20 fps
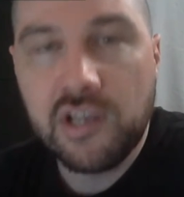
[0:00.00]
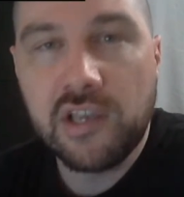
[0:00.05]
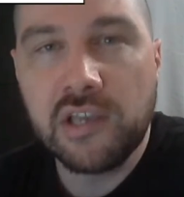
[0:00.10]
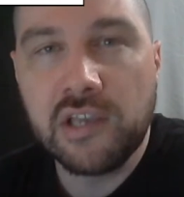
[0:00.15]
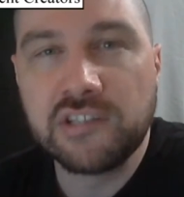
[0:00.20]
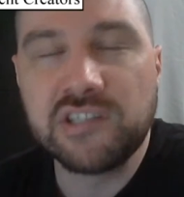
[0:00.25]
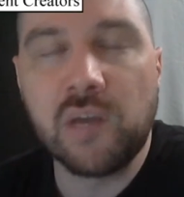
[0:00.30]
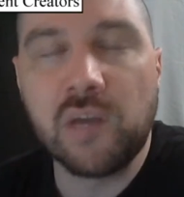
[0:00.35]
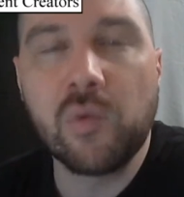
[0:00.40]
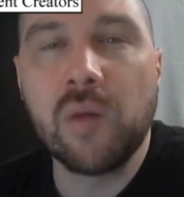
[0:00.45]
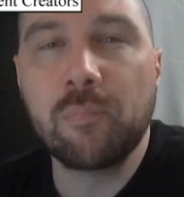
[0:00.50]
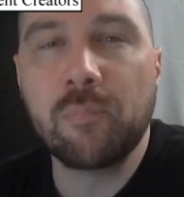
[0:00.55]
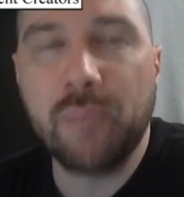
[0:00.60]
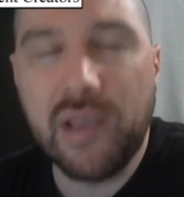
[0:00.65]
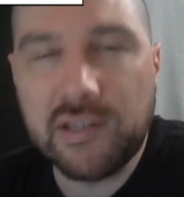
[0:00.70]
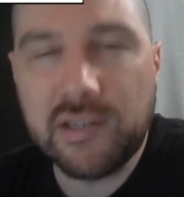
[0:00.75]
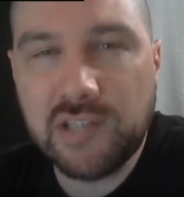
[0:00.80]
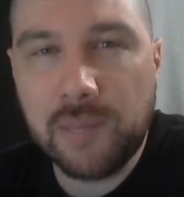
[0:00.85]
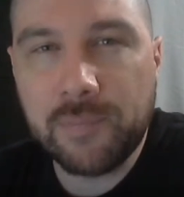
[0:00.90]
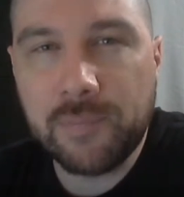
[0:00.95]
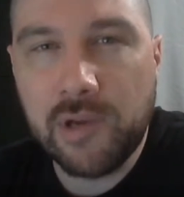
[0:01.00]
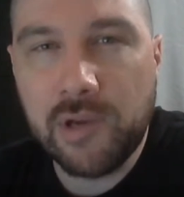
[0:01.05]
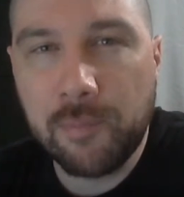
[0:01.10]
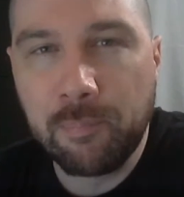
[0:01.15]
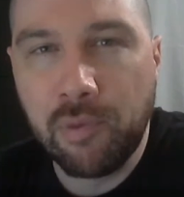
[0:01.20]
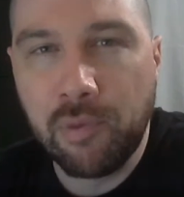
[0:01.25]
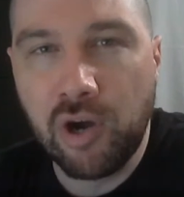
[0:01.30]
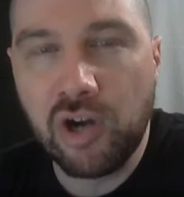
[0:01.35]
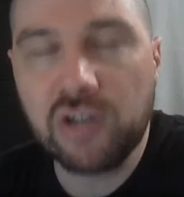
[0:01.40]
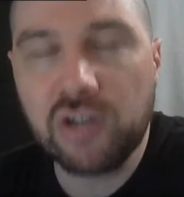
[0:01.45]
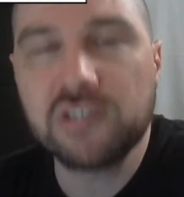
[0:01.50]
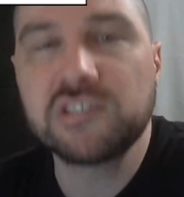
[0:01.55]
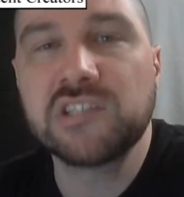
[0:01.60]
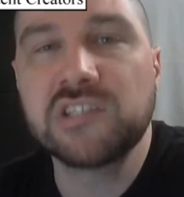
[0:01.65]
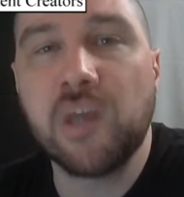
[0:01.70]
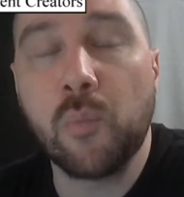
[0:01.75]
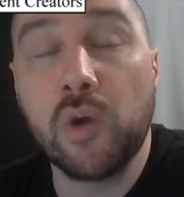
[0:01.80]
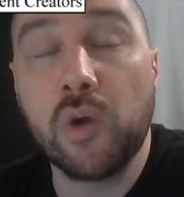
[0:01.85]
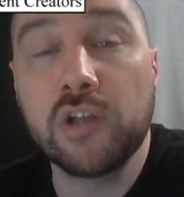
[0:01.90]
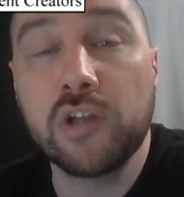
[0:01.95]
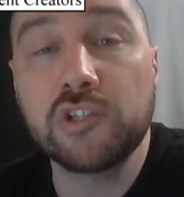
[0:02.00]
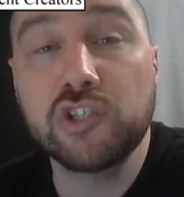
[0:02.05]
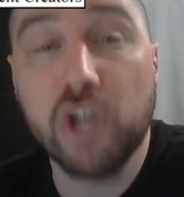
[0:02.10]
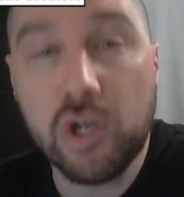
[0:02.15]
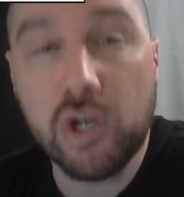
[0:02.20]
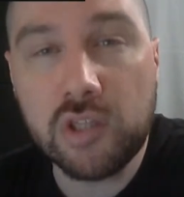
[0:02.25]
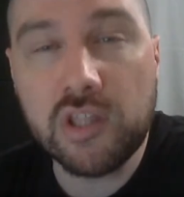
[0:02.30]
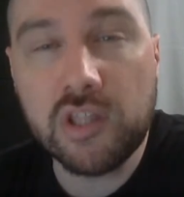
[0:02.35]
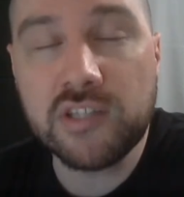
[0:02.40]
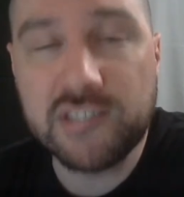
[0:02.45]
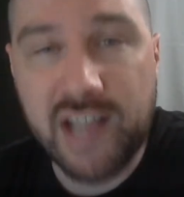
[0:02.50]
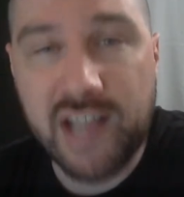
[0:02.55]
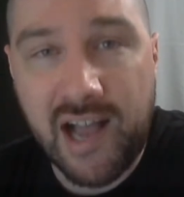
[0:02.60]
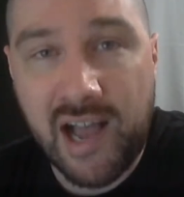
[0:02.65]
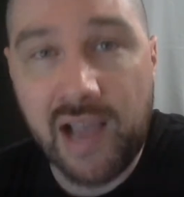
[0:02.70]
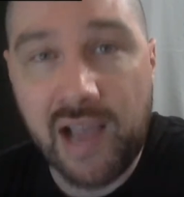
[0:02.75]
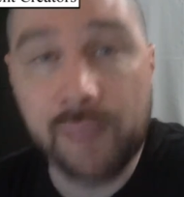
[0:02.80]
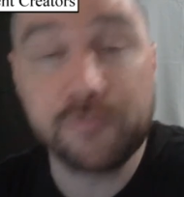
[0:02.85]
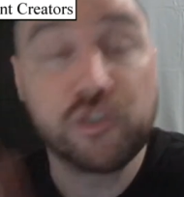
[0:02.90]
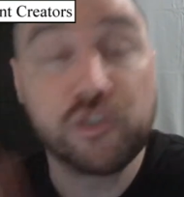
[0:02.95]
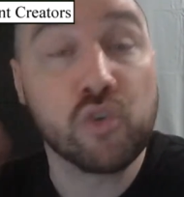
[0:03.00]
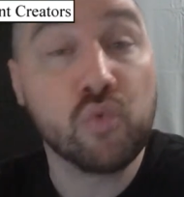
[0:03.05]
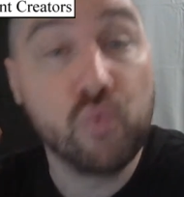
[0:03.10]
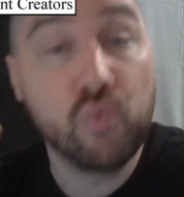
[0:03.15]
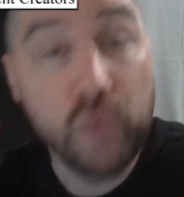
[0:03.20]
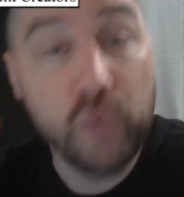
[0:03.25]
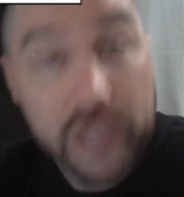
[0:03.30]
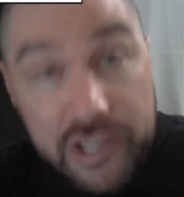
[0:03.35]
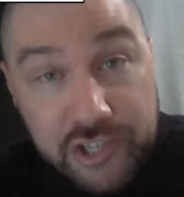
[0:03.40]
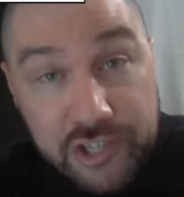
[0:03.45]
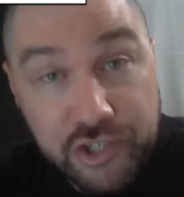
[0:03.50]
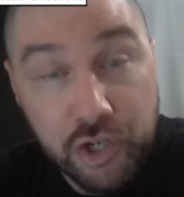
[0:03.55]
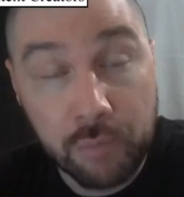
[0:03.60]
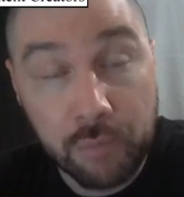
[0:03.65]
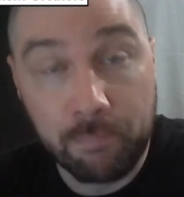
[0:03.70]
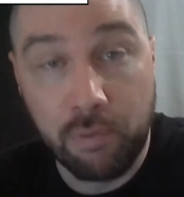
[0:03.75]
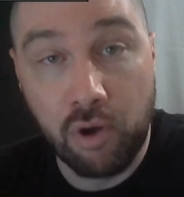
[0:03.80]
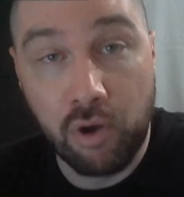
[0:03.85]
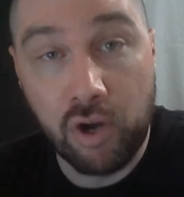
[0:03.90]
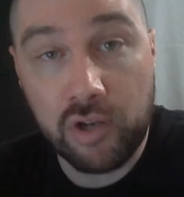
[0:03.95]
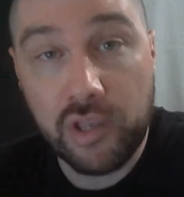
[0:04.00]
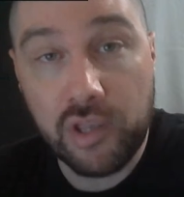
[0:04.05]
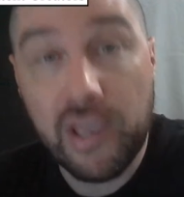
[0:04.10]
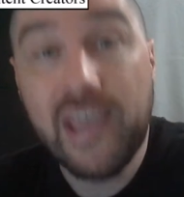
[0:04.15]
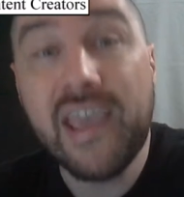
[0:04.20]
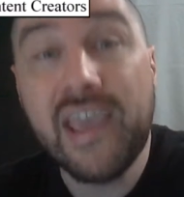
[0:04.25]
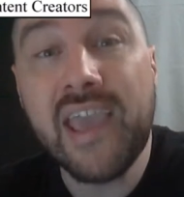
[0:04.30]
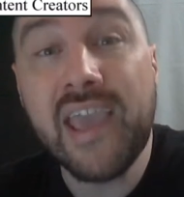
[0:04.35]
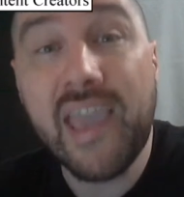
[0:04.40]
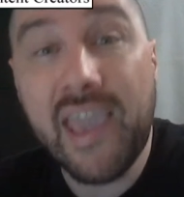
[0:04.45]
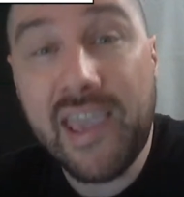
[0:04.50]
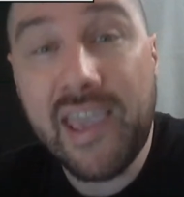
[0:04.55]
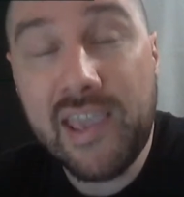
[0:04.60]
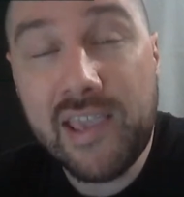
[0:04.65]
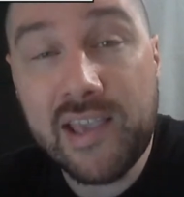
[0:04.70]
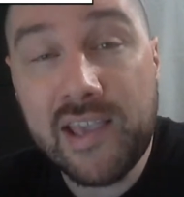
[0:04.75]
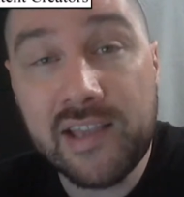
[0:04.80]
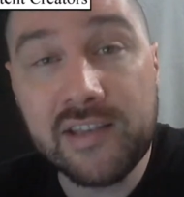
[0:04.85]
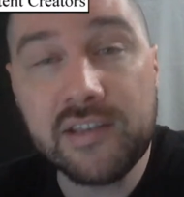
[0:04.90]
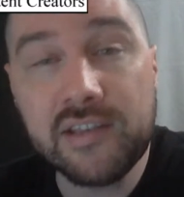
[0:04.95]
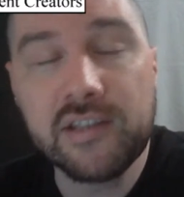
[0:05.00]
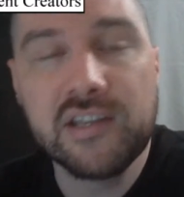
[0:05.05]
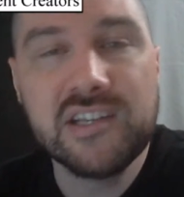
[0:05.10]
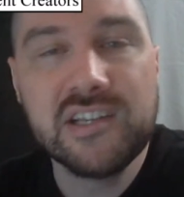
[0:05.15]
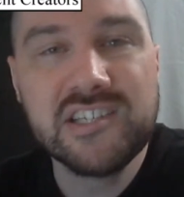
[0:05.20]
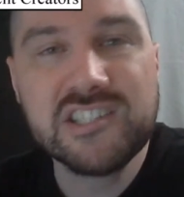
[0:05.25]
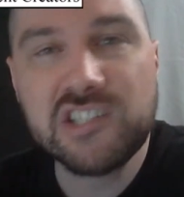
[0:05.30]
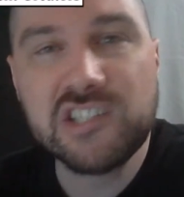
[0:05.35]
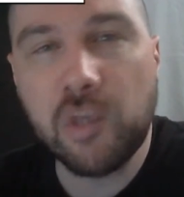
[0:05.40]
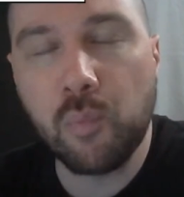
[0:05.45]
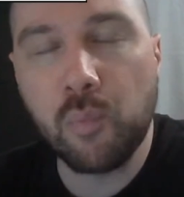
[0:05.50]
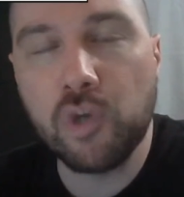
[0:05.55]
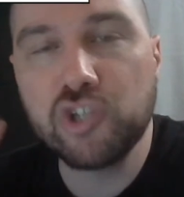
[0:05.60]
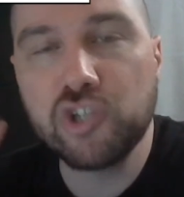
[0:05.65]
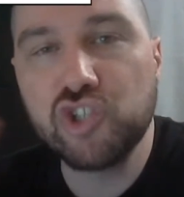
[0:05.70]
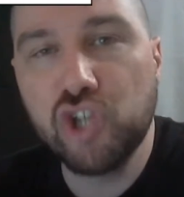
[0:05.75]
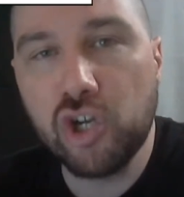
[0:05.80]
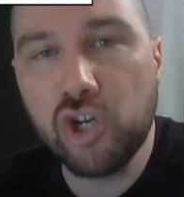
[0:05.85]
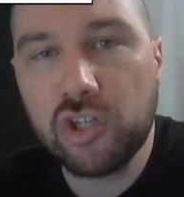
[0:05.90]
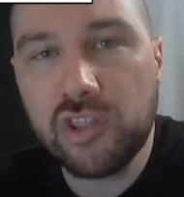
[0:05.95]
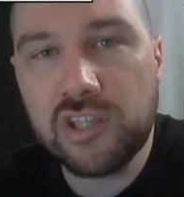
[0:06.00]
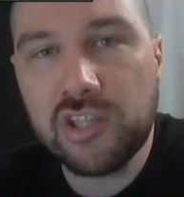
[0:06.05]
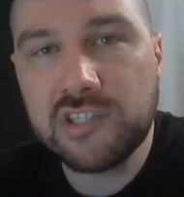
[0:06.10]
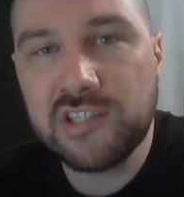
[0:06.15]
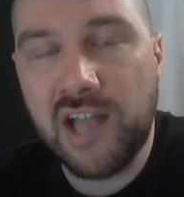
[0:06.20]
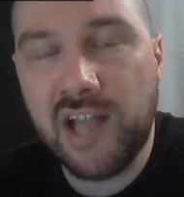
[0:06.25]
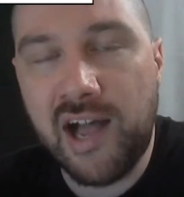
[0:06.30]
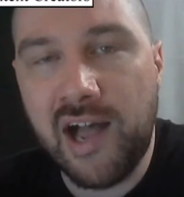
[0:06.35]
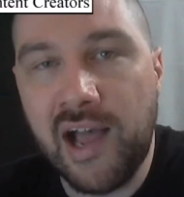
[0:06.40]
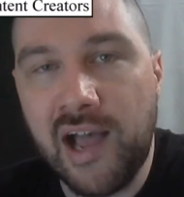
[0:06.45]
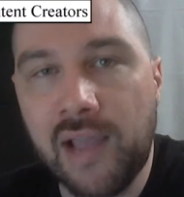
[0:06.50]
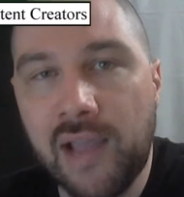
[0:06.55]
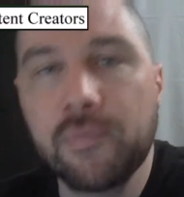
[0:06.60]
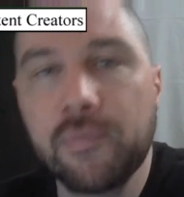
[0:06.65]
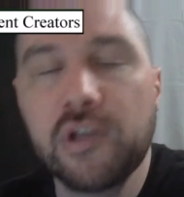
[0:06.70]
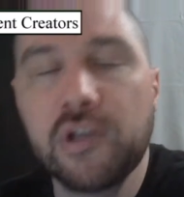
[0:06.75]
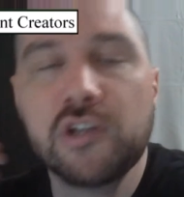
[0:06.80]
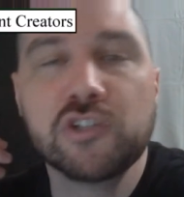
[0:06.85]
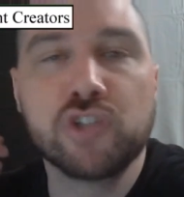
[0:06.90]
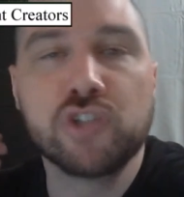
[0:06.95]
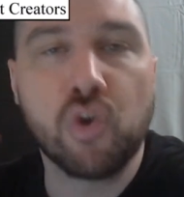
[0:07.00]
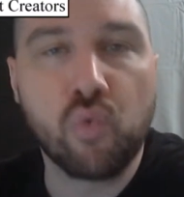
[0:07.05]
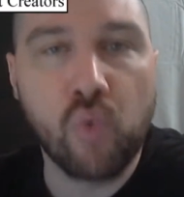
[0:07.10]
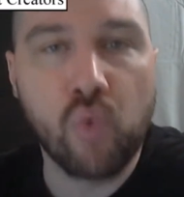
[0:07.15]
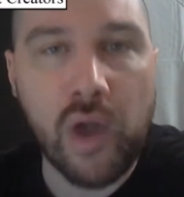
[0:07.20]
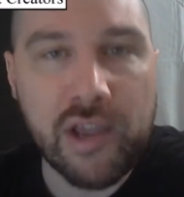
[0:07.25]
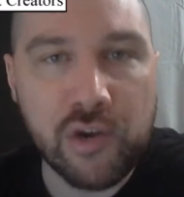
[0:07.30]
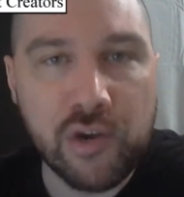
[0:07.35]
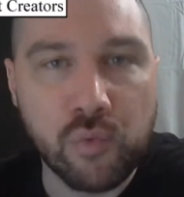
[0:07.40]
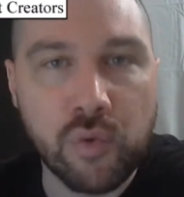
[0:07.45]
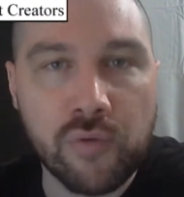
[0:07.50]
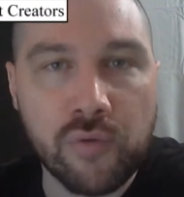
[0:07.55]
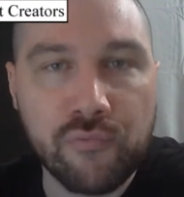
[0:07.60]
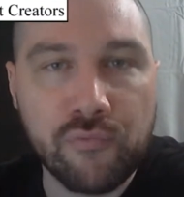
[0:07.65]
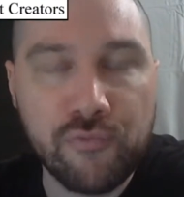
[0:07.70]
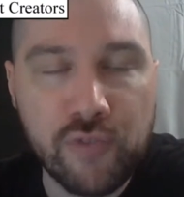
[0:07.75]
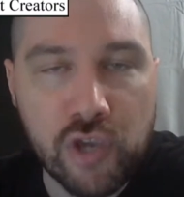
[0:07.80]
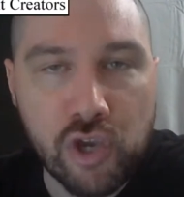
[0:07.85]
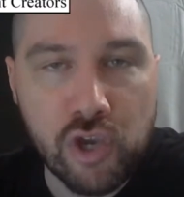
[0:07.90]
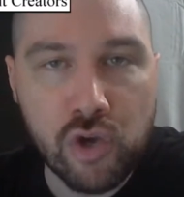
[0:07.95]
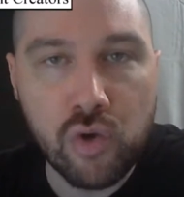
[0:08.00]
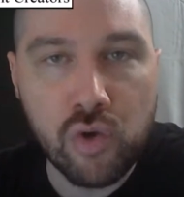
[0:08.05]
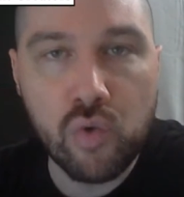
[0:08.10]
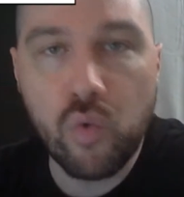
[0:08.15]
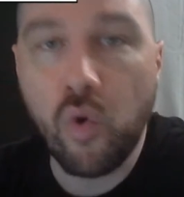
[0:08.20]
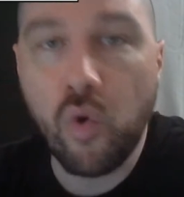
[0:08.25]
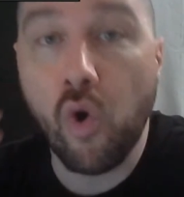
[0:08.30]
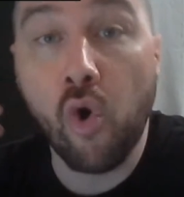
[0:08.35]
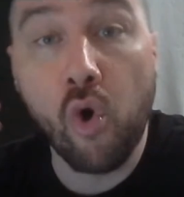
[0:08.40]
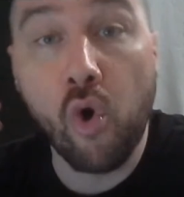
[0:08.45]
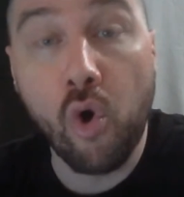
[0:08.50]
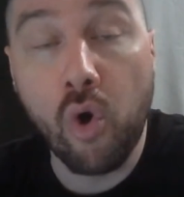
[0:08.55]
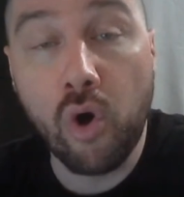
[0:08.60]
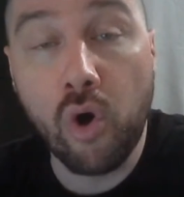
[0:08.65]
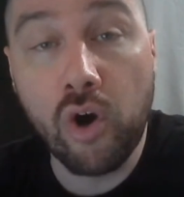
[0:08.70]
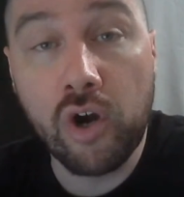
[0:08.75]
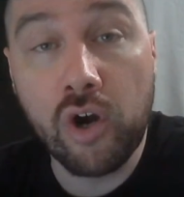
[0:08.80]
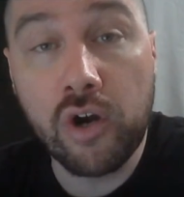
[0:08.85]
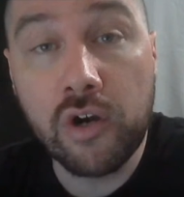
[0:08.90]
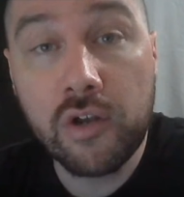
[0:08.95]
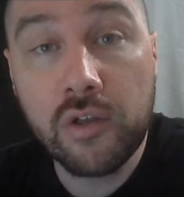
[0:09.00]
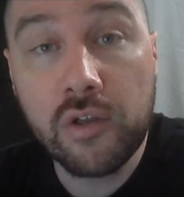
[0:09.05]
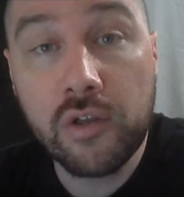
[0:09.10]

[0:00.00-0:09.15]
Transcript: If someone picked up your book, someone took the time to read your book, and someone took the time to write a review, or